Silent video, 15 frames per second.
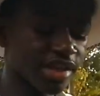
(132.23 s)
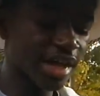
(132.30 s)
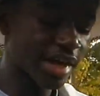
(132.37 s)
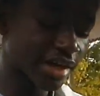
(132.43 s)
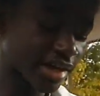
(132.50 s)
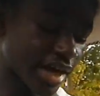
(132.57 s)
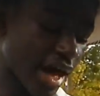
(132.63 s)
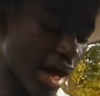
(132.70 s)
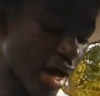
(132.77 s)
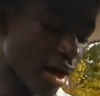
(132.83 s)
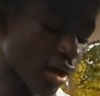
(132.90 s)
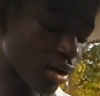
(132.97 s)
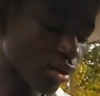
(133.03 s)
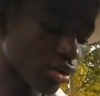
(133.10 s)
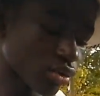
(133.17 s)
like
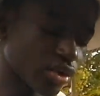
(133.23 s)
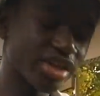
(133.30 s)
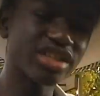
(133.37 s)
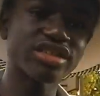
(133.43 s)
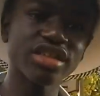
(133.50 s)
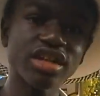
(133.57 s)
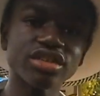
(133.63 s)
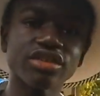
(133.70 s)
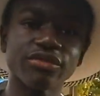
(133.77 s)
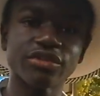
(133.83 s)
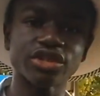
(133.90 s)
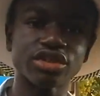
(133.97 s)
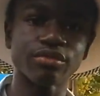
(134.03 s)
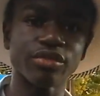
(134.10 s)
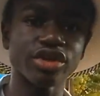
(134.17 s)
how in cell
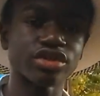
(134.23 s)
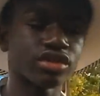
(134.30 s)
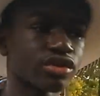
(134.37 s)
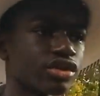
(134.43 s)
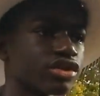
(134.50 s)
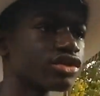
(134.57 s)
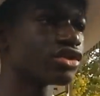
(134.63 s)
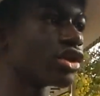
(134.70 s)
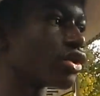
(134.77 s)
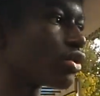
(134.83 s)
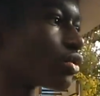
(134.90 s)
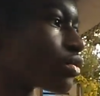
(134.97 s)
division, basically. So